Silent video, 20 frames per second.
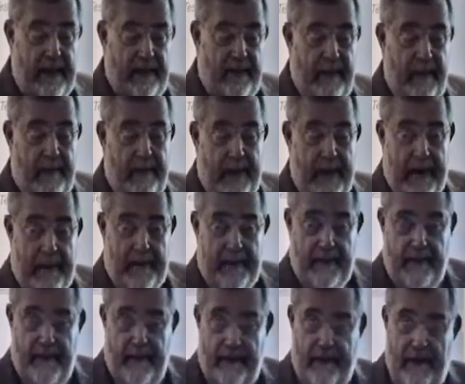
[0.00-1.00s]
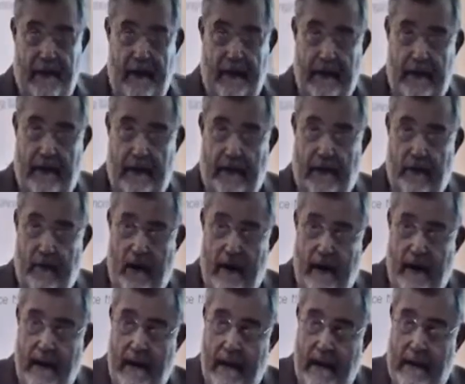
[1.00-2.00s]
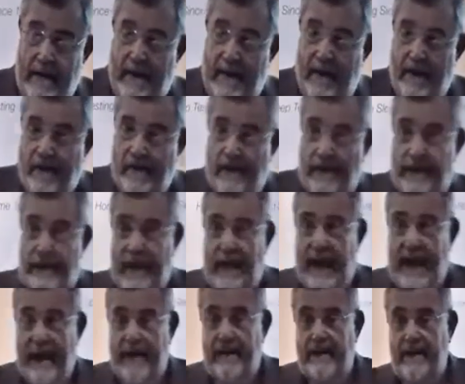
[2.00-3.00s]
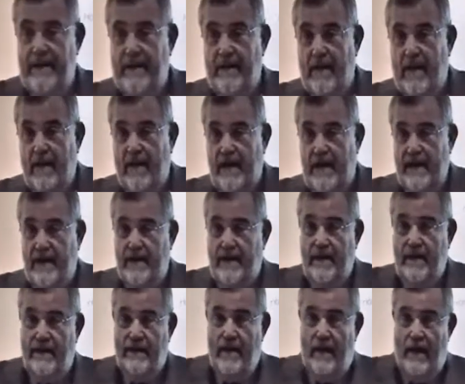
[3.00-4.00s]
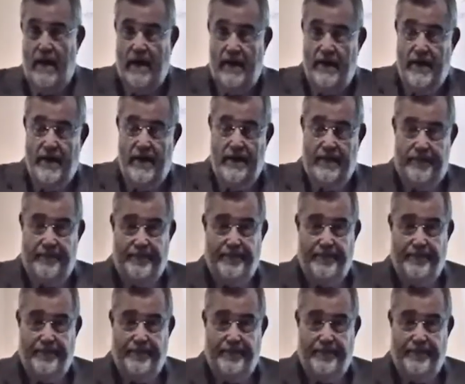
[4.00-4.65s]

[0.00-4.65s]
CPAP is difficult in a truck because if you have these long distance haulers,